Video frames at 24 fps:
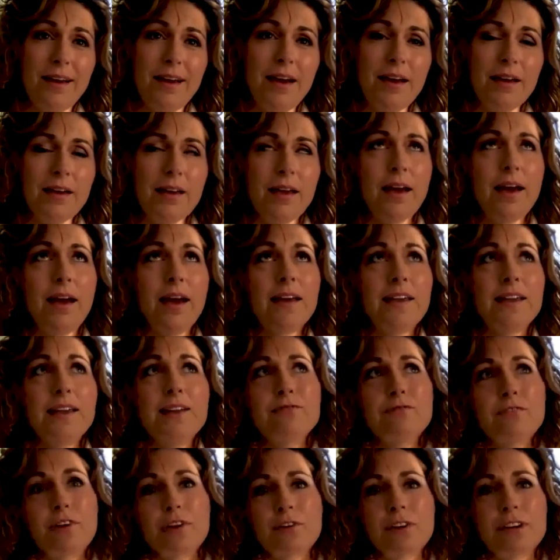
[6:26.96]
I
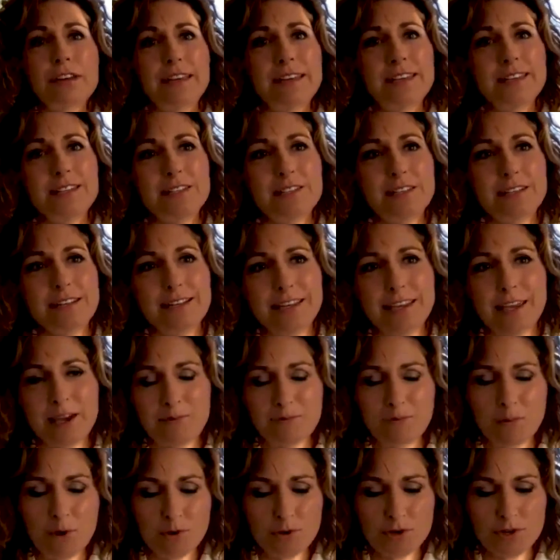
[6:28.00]
get very easily
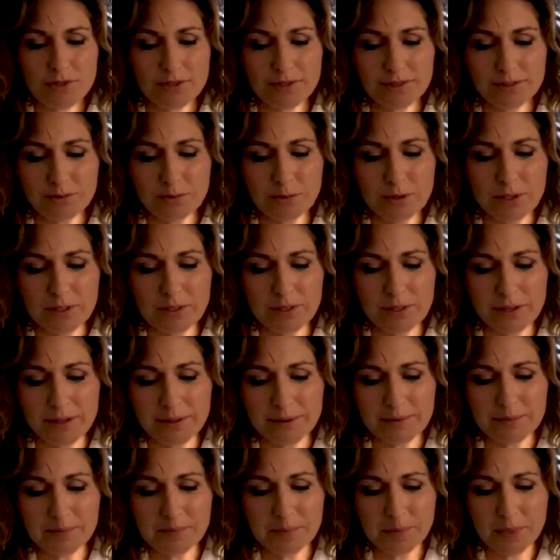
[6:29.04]
emotional
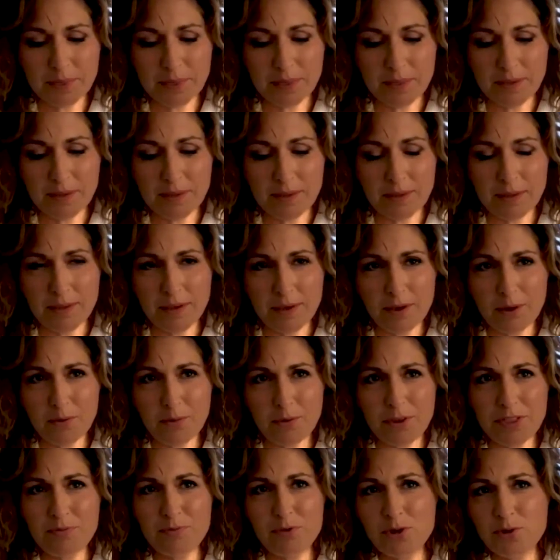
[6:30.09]

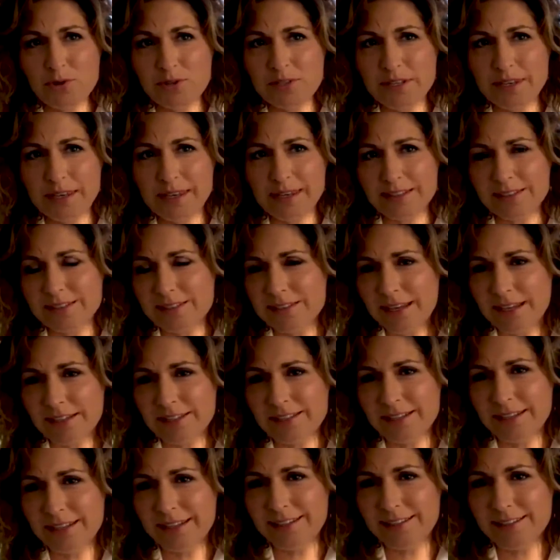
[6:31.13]
with music and
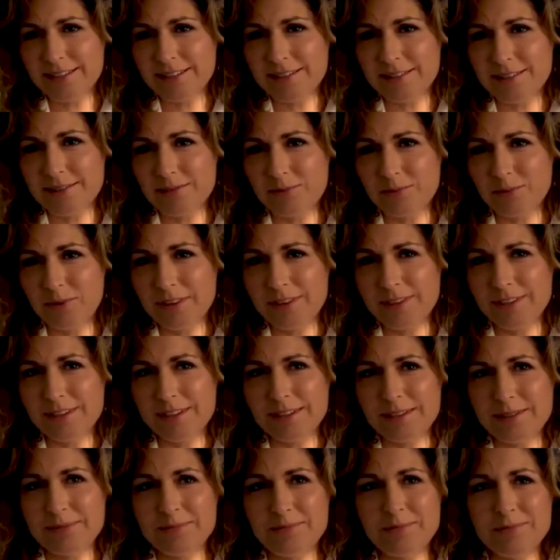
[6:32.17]
settings when
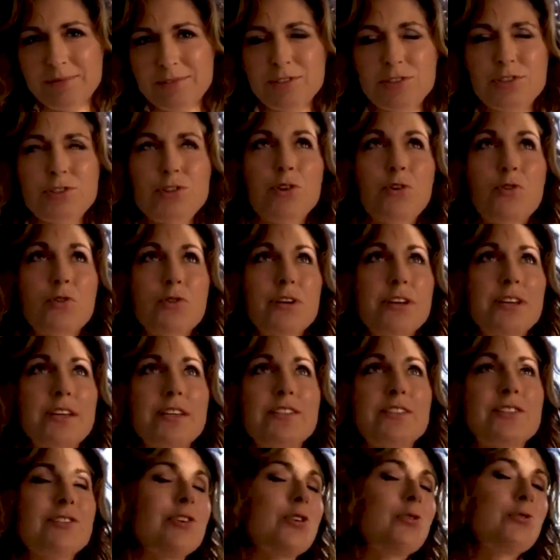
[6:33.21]
the story
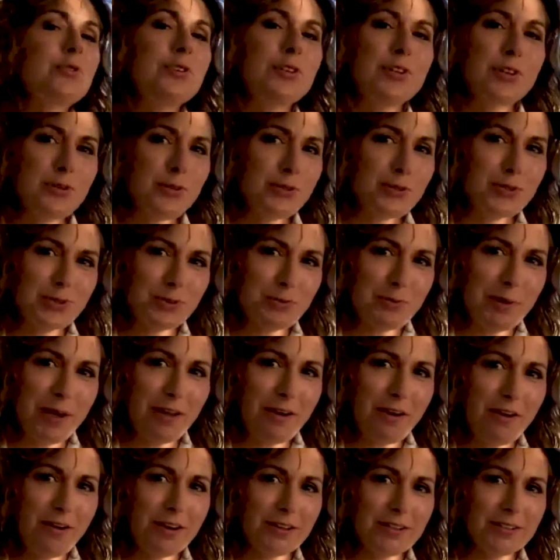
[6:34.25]
is so close to my
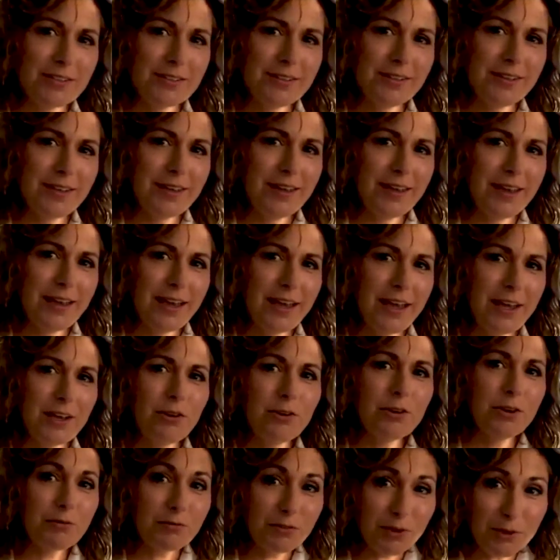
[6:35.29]
heart. I
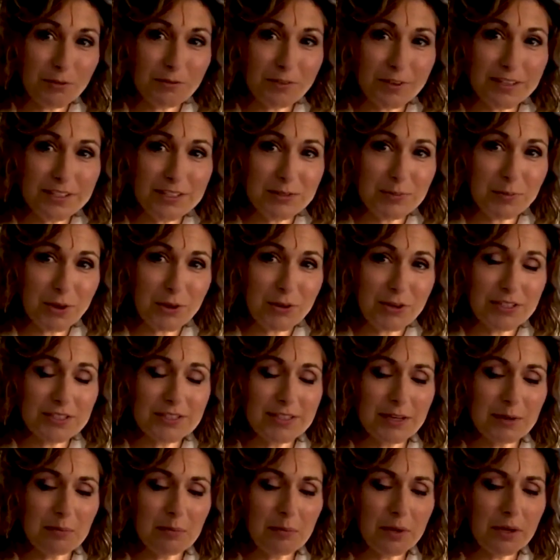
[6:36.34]
don't know if you've
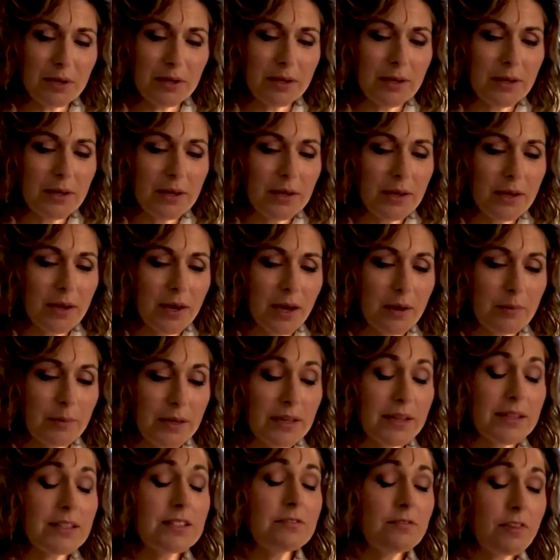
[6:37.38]
experienced it, but I
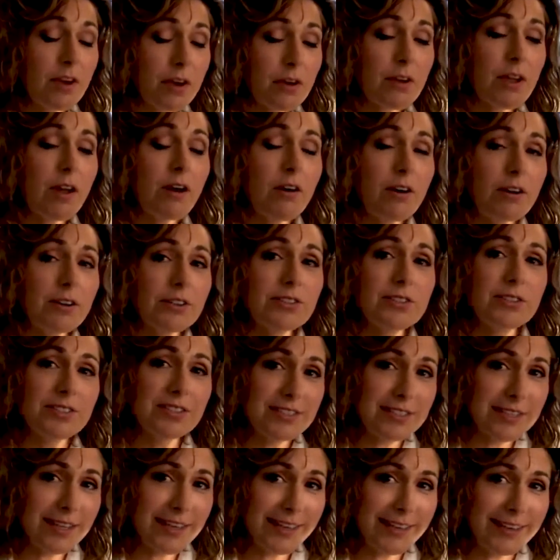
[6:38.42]
mean, it's very hard to
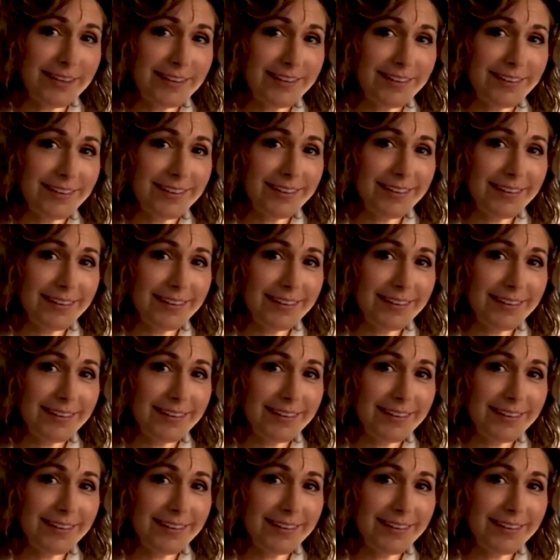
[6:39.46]
sing